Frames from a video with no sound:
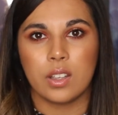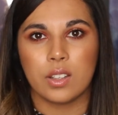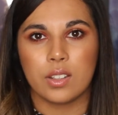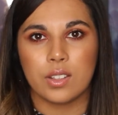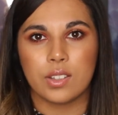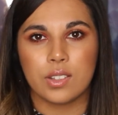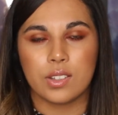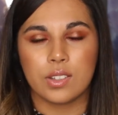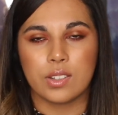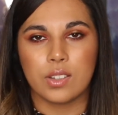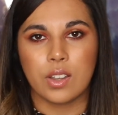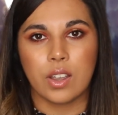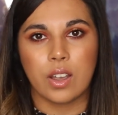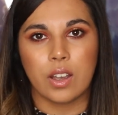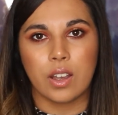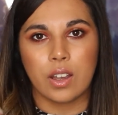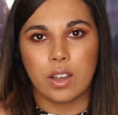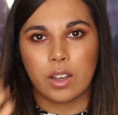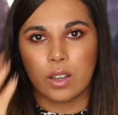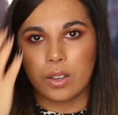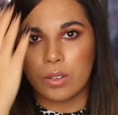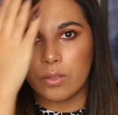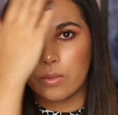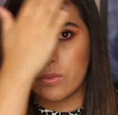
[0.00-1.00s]

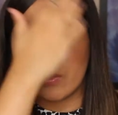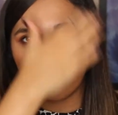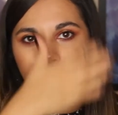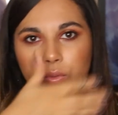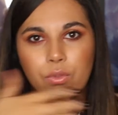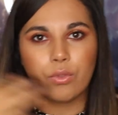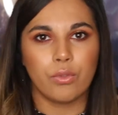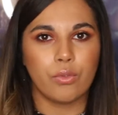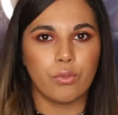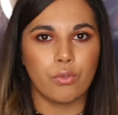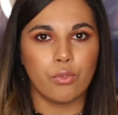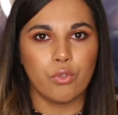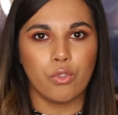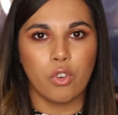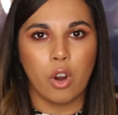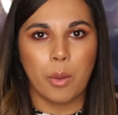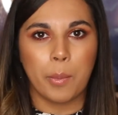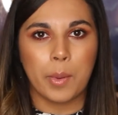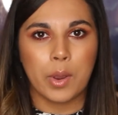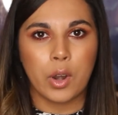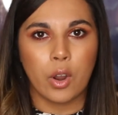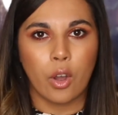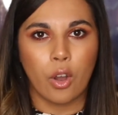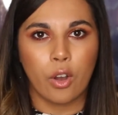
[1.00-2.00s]
start
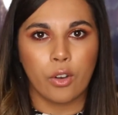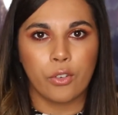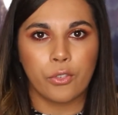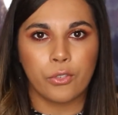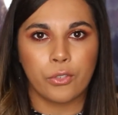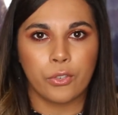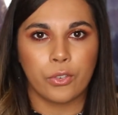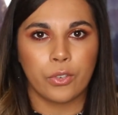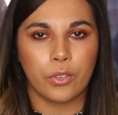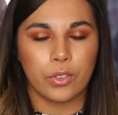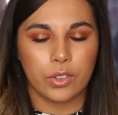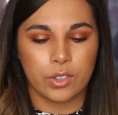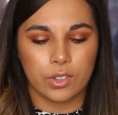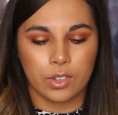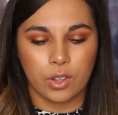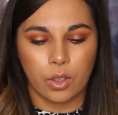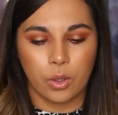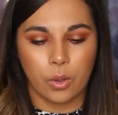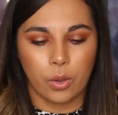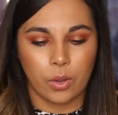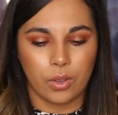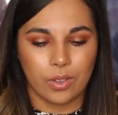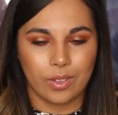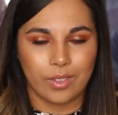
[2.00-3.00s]
rubbing off.
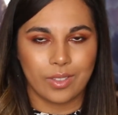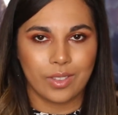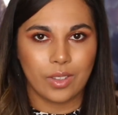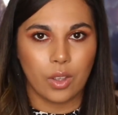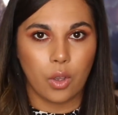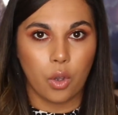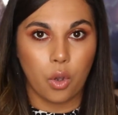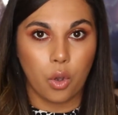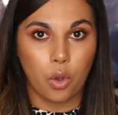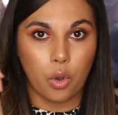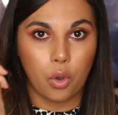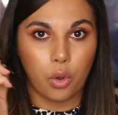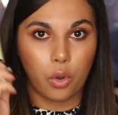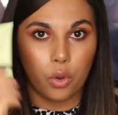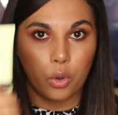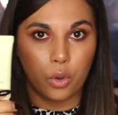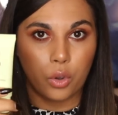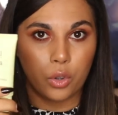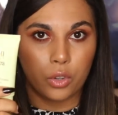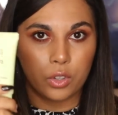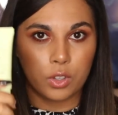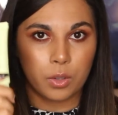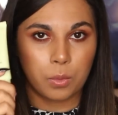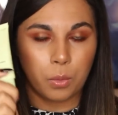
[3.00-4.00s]
So
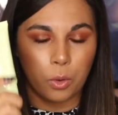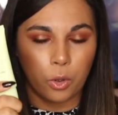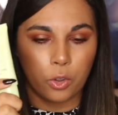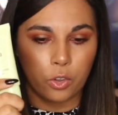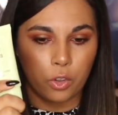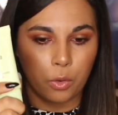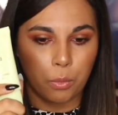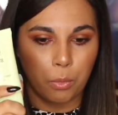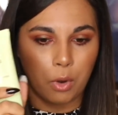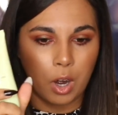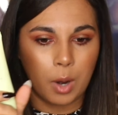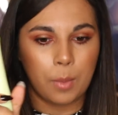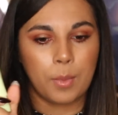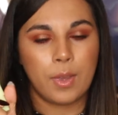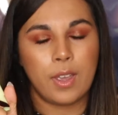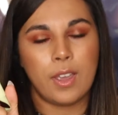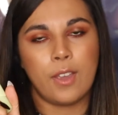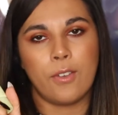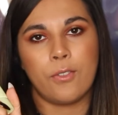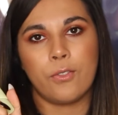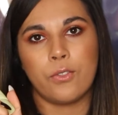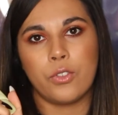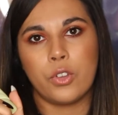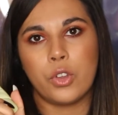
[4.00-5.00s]
awesome primer
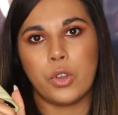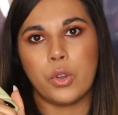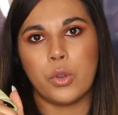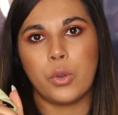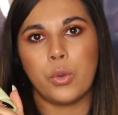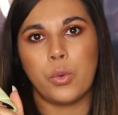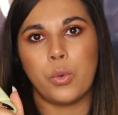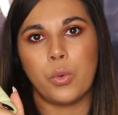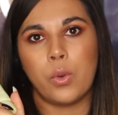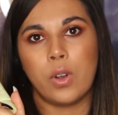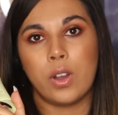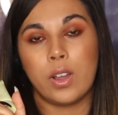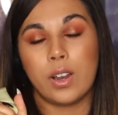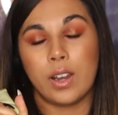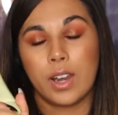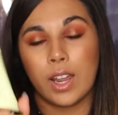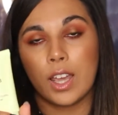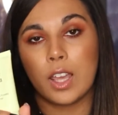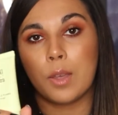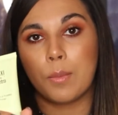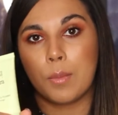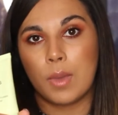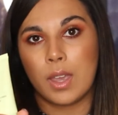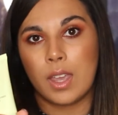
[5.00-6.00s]
if you,
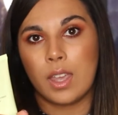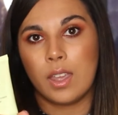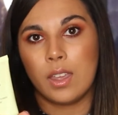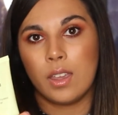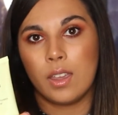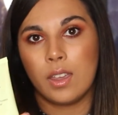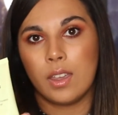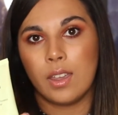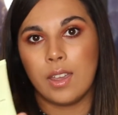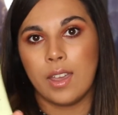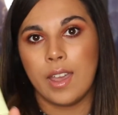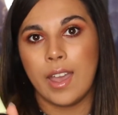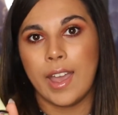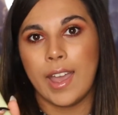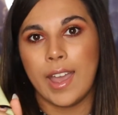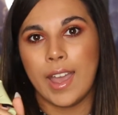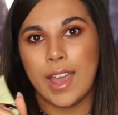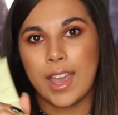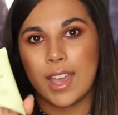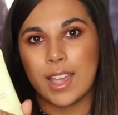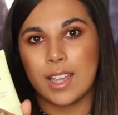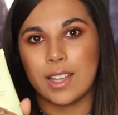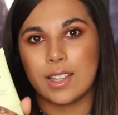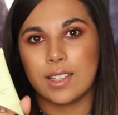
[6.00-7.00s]
like me,
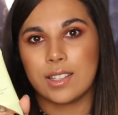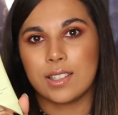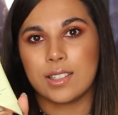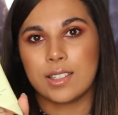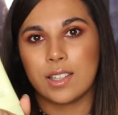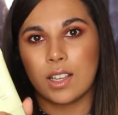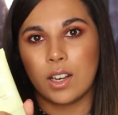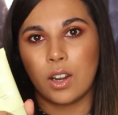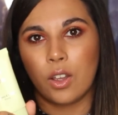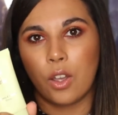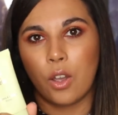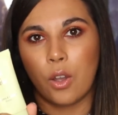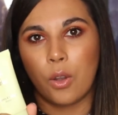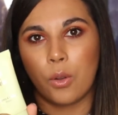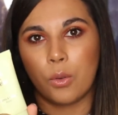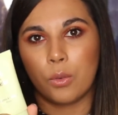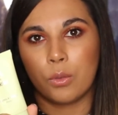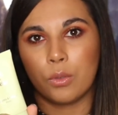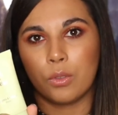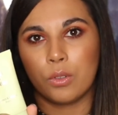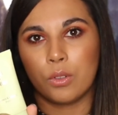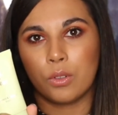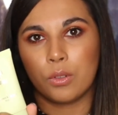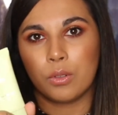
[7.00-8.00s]
hate
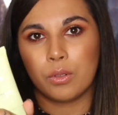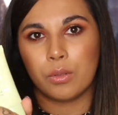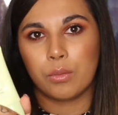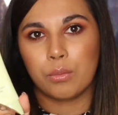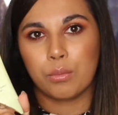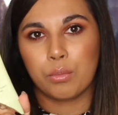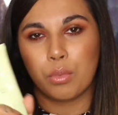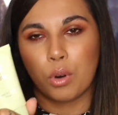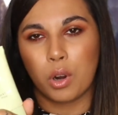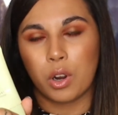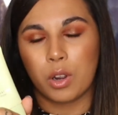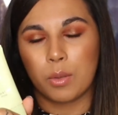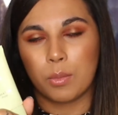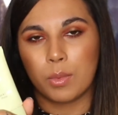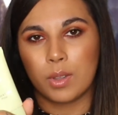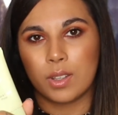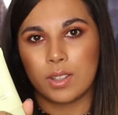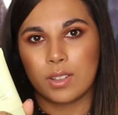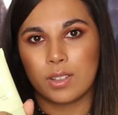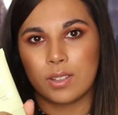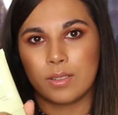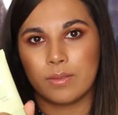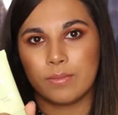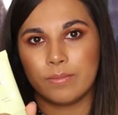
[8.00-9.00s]
silicone
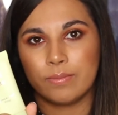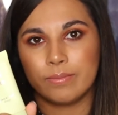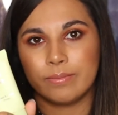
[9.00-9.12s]
primers.